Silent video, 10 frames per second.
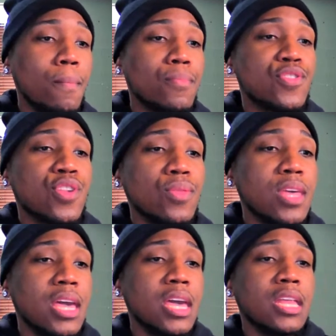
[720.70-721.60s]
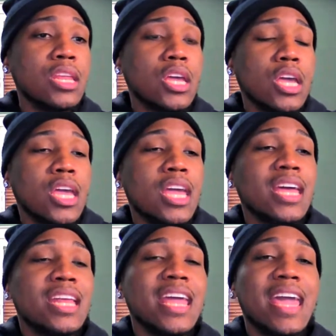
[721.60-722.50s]
so then
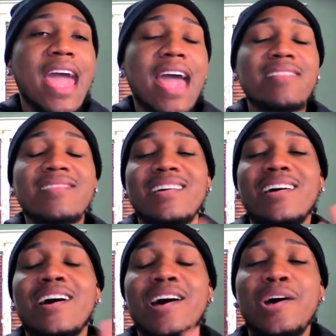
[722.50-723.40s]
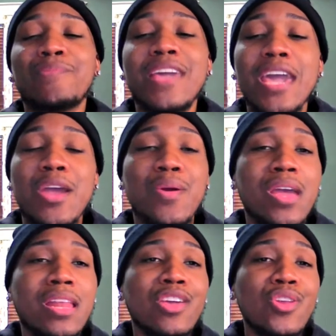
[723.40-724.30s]
they asked um,
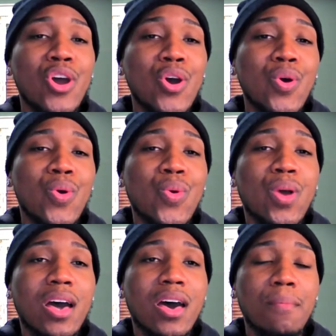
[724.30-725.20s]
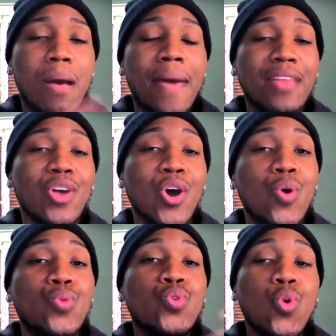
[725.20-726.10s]
Karen, you know, um, about the whole
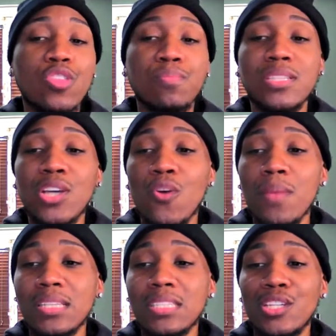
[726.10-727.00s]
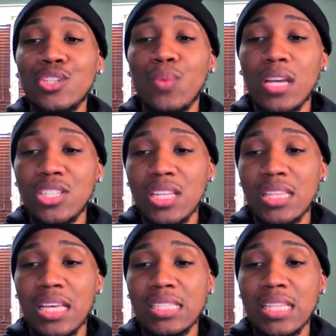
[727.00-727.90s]
North Potomac situation and
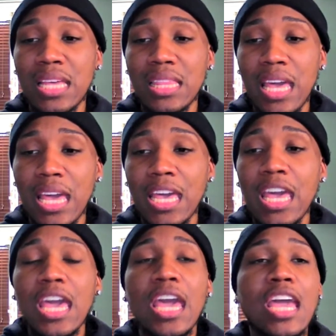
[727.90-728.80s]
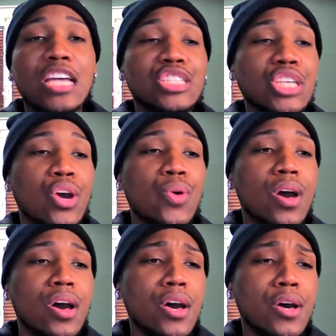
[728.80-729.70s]
things like that. And so
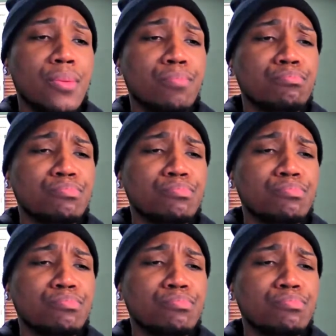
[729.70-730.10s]
um,